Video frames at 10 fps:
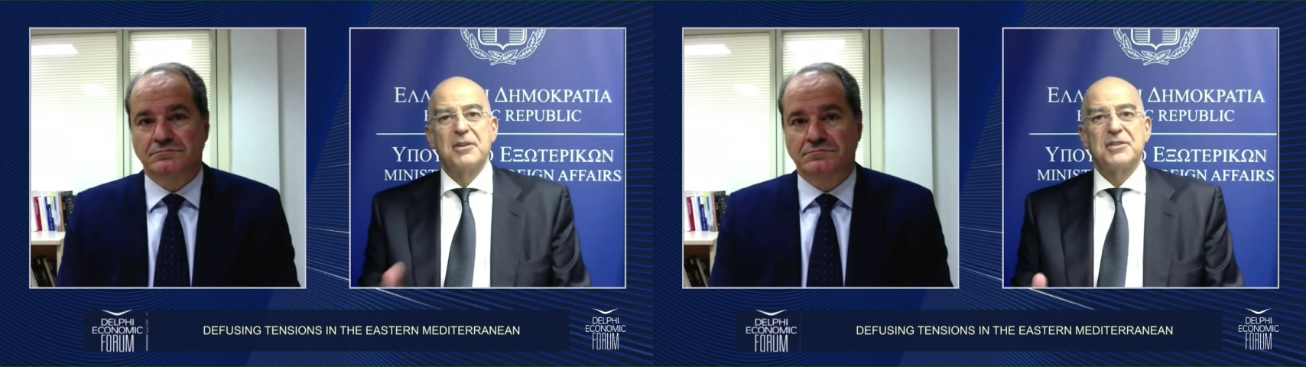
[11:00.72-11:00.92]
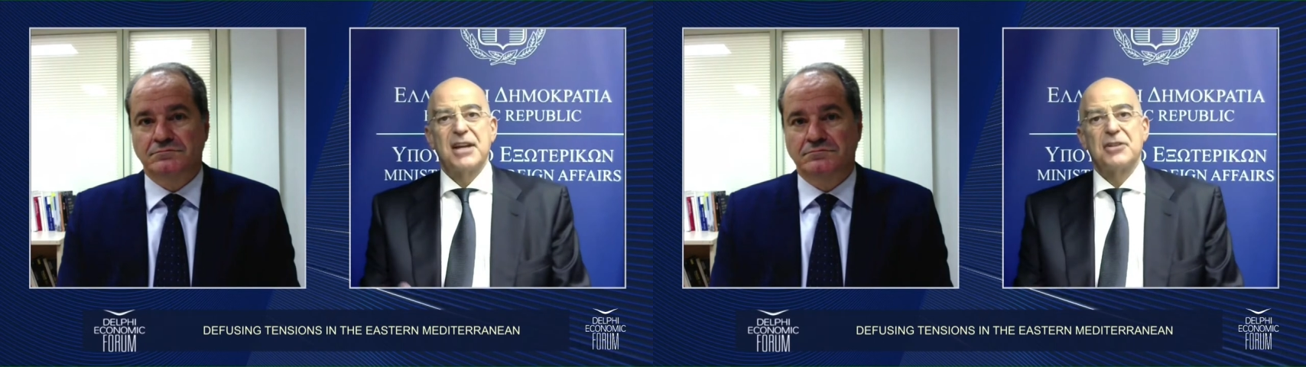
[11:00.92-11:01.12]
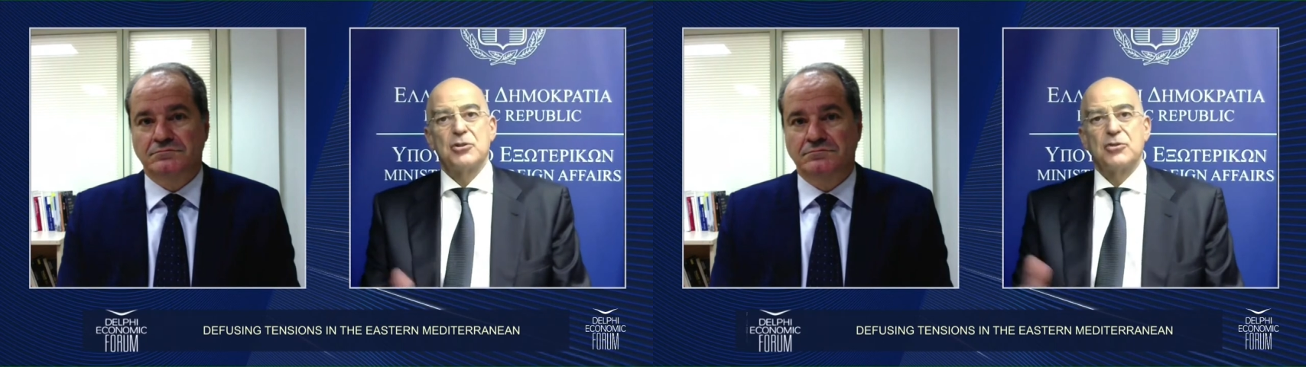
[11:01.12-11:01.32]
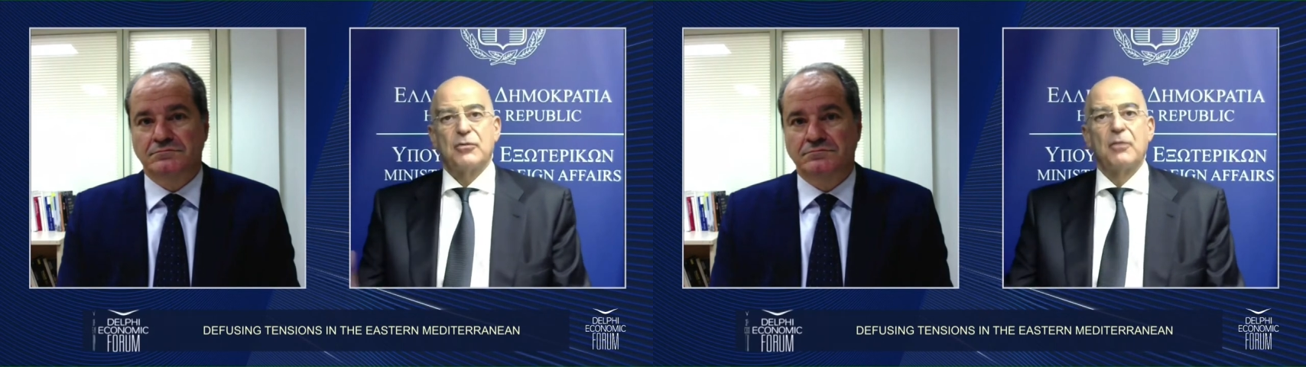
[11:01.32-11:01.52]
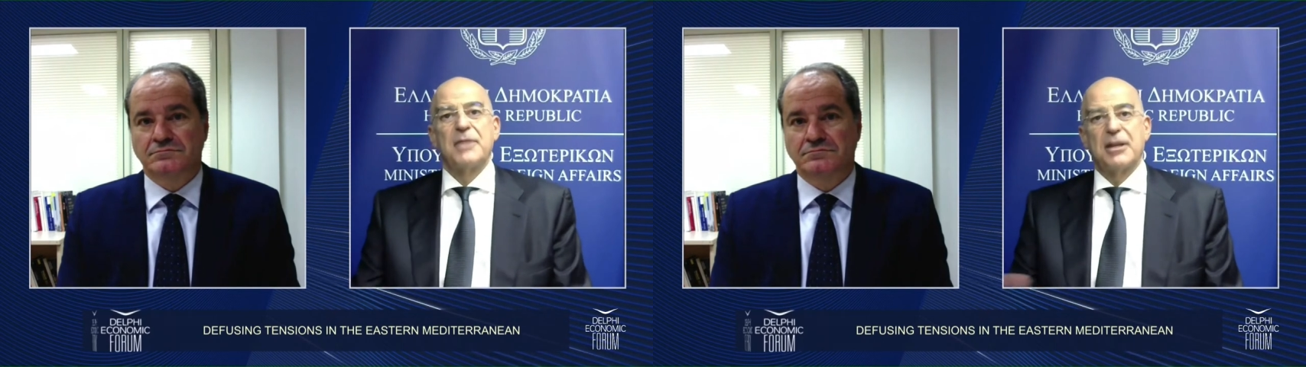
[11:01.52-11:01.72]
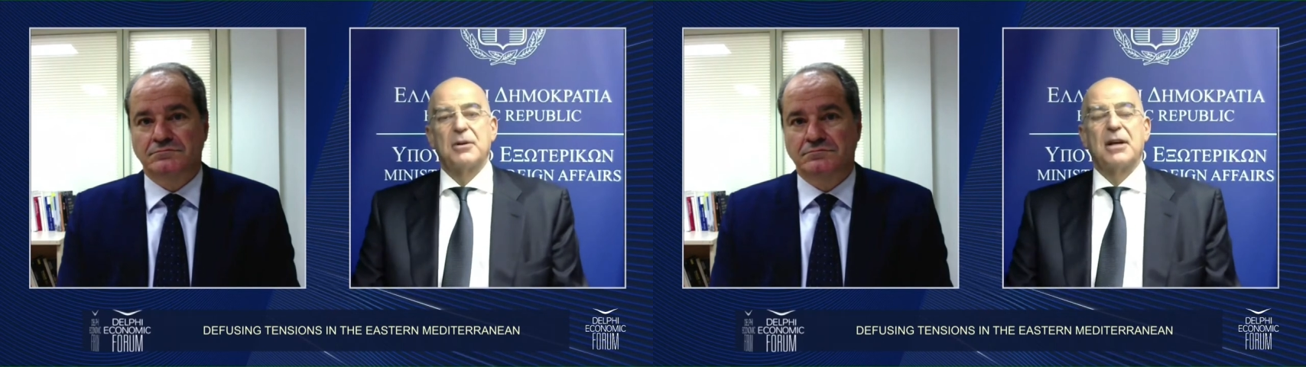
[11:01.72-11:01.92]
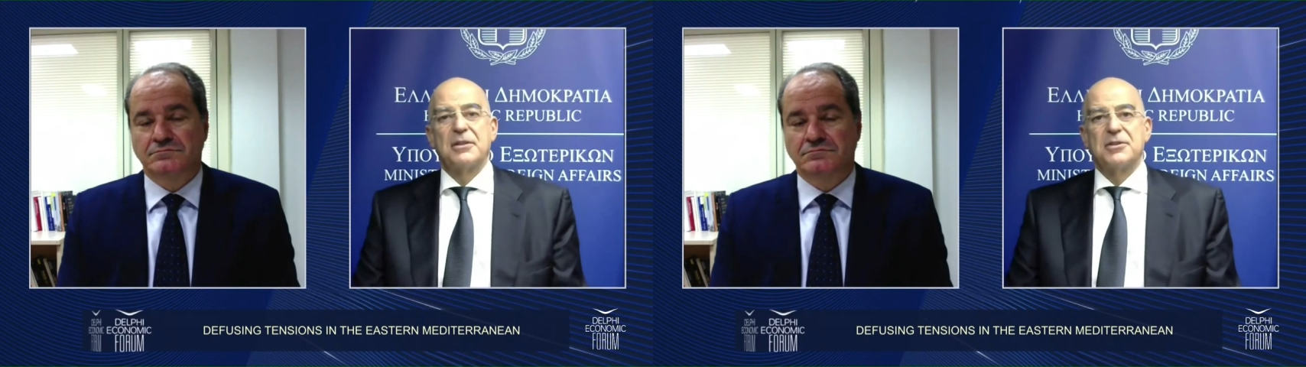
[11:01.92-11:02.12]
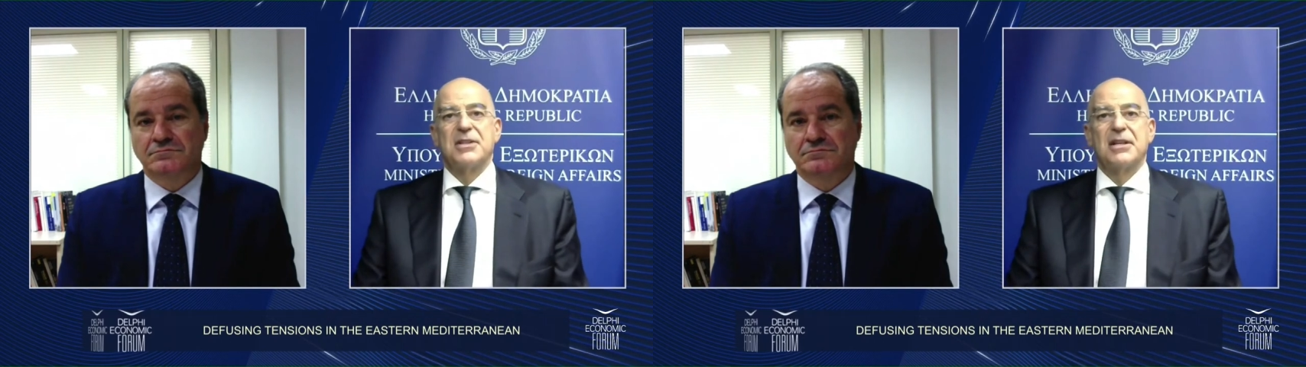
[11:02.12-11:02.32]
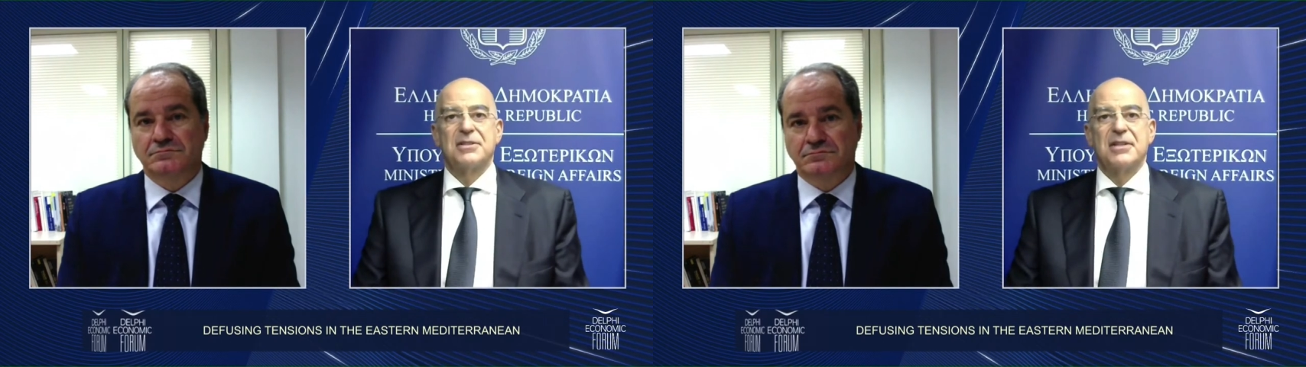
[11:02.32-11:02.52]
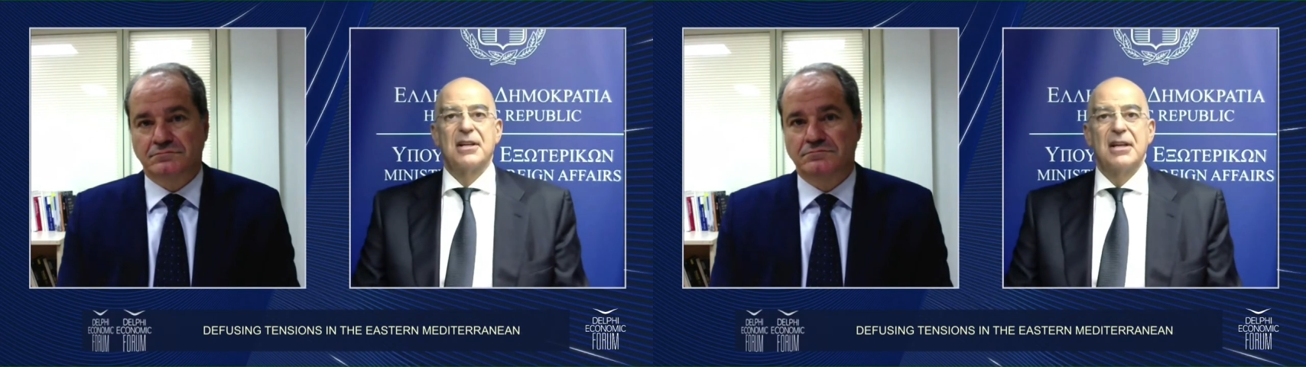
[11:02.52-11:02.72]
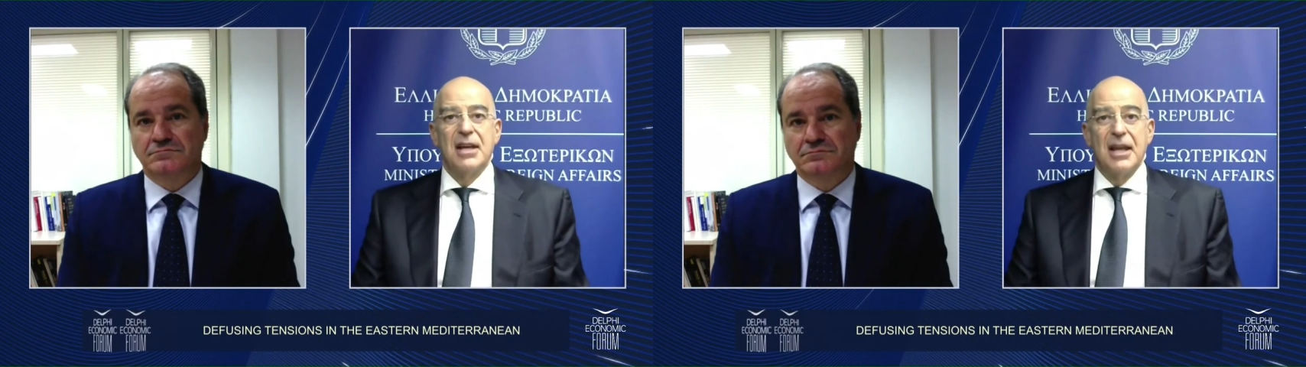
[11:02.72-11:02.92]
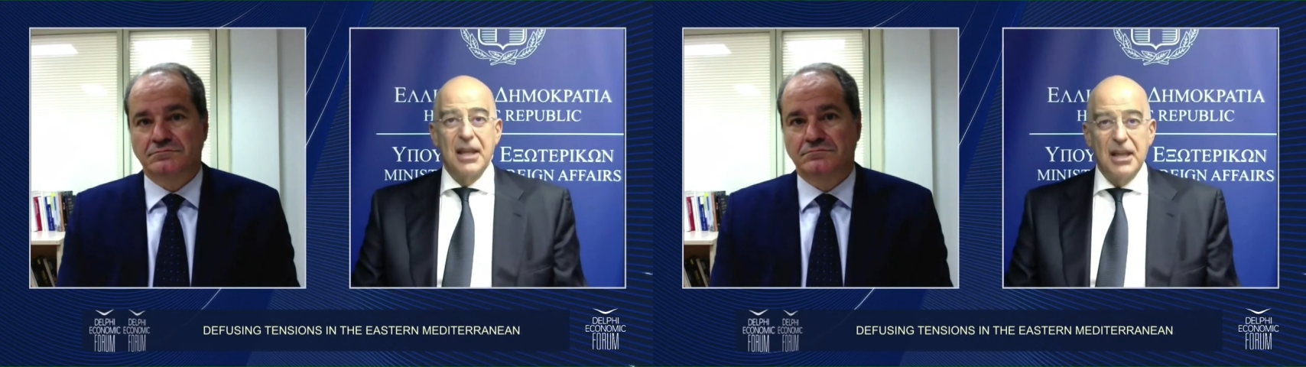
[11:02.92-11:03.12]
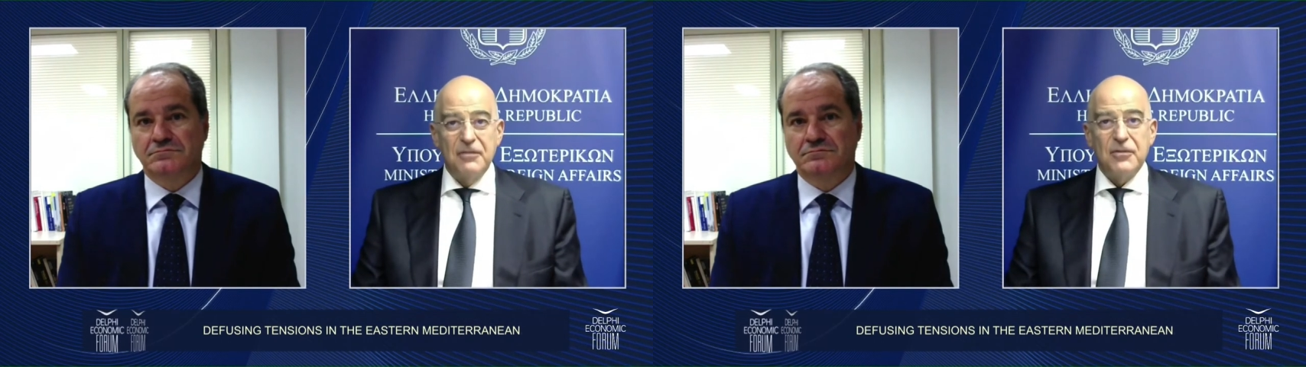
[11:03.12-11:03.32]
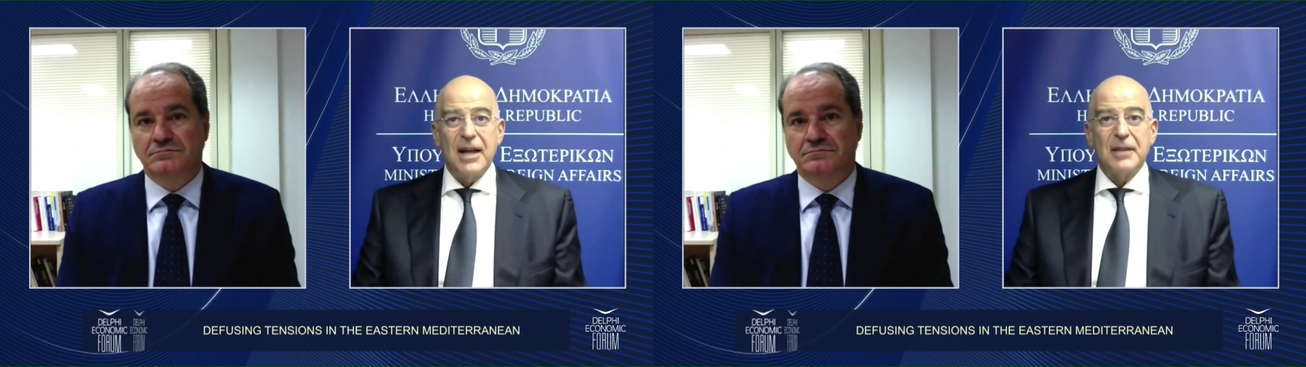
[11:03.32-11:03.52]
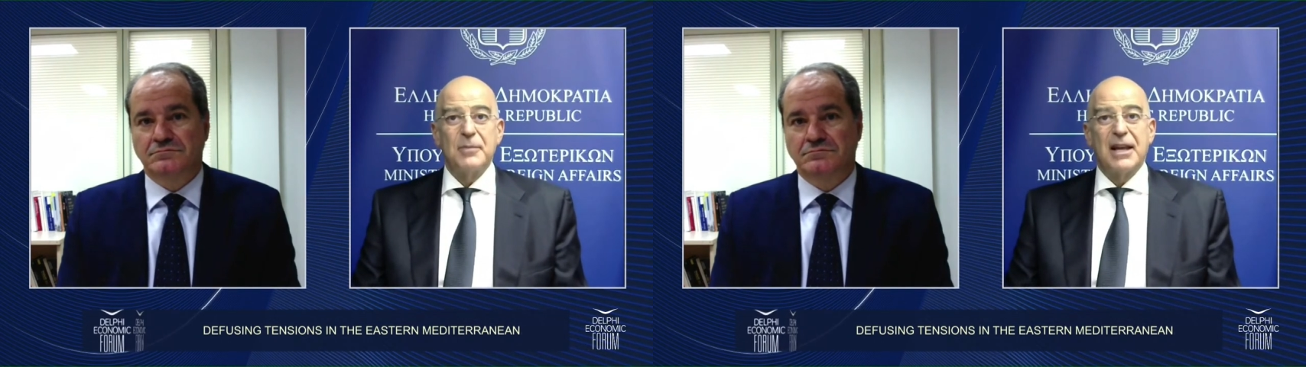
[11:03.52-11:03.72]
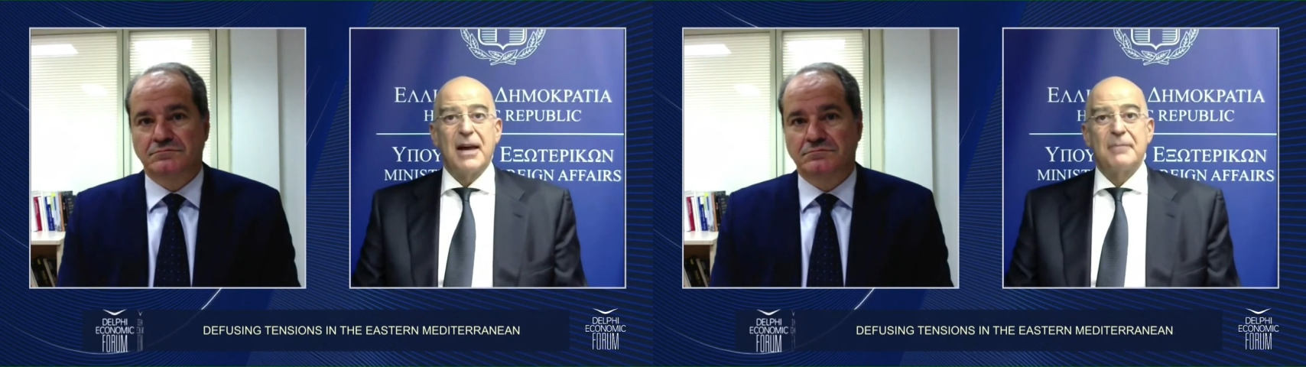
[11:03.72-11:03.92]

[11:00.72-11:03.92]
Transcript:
Speaker 1: heavier sanctions from the United States. If that